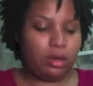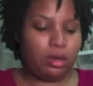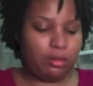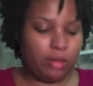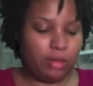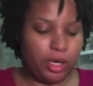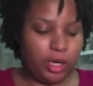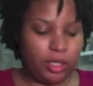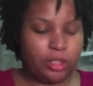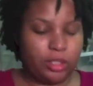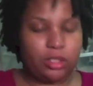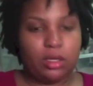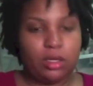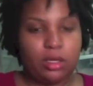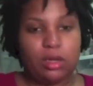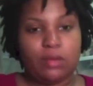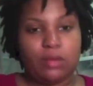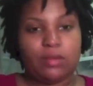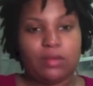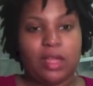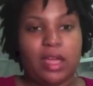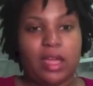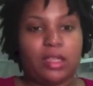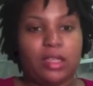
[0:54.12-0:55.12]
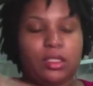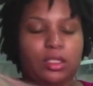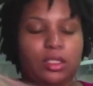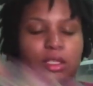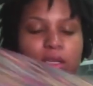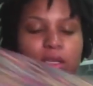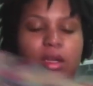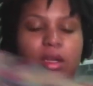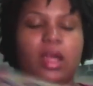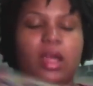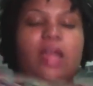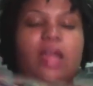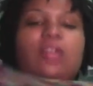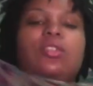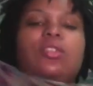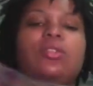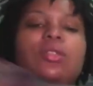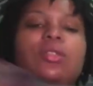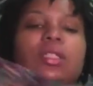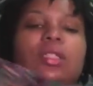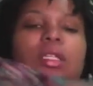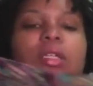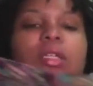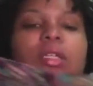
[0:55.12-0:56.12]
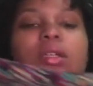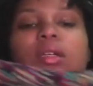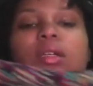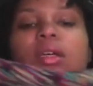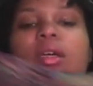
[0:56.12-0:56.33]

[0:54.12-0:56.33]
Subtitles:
March of last year, actually.